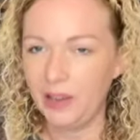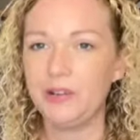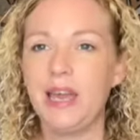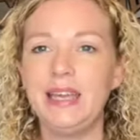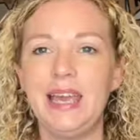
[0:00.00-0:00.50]

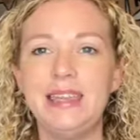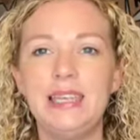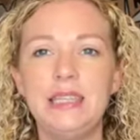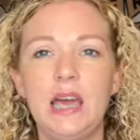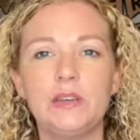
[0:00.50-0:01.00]
Okay, and
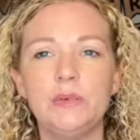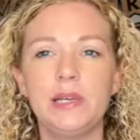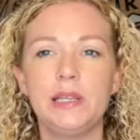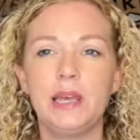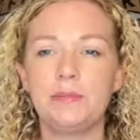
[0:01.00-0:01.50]
then the other
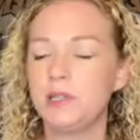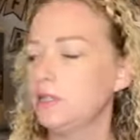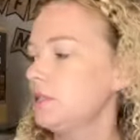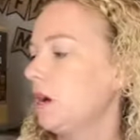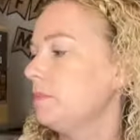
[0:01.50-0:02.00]
one that I'm
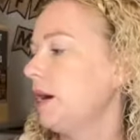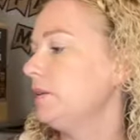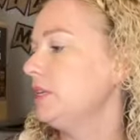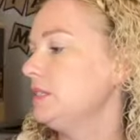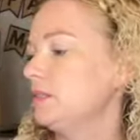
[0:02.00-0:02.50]
going to talk
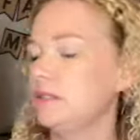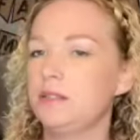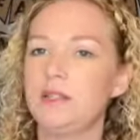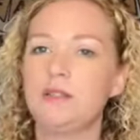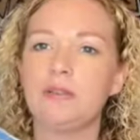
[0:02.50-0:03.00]
about is the
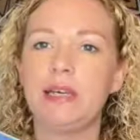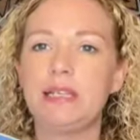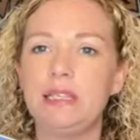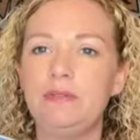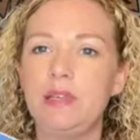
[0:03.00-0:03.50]
sensory
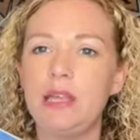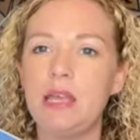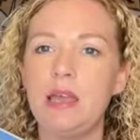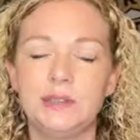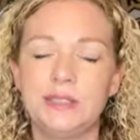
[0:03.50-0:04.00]

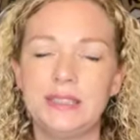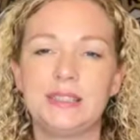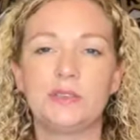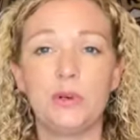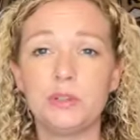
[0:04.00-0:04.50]
activity.
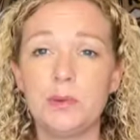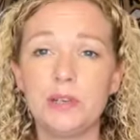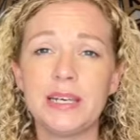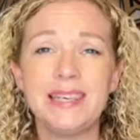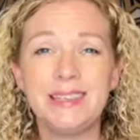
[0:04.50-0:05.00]
Since gross
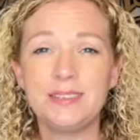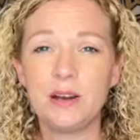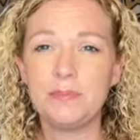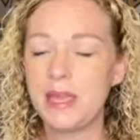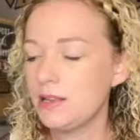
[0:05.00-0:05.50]
motor is
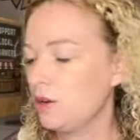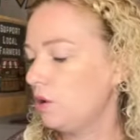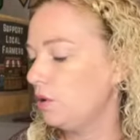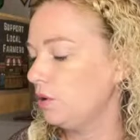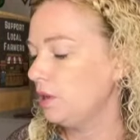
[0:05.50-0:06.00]
our main
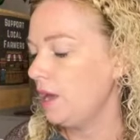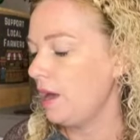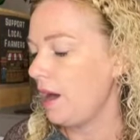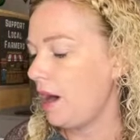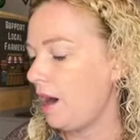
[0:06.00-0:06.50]
goal,
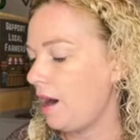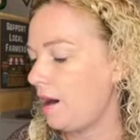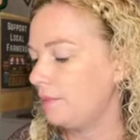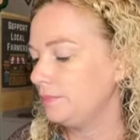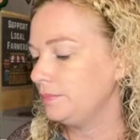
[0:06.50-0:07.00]

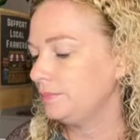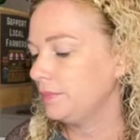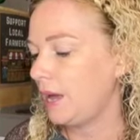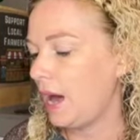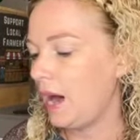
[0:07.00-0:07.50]

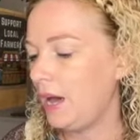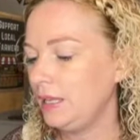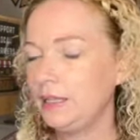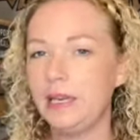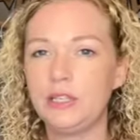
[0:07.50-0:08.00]

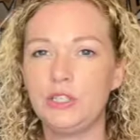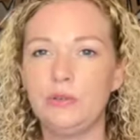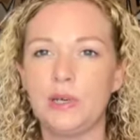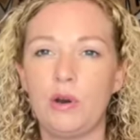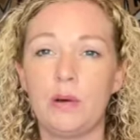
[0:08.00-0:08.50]
I like
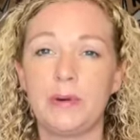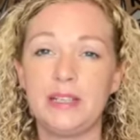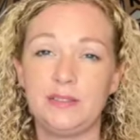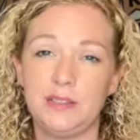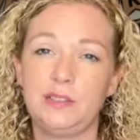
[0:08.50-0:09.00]
to
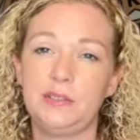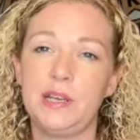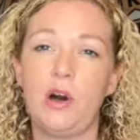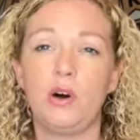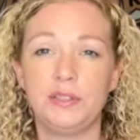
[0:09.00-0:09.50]
incorporate
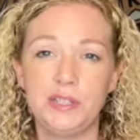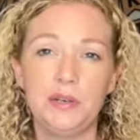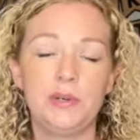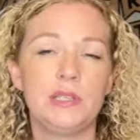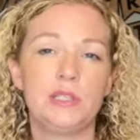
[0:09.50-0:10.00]
sensory
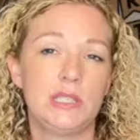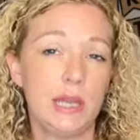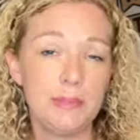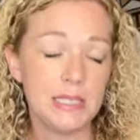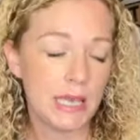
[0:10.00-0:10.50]
also into
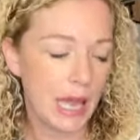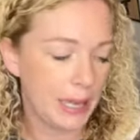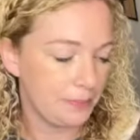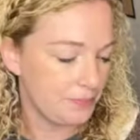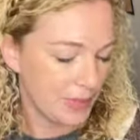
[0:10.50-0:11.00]
tummy time.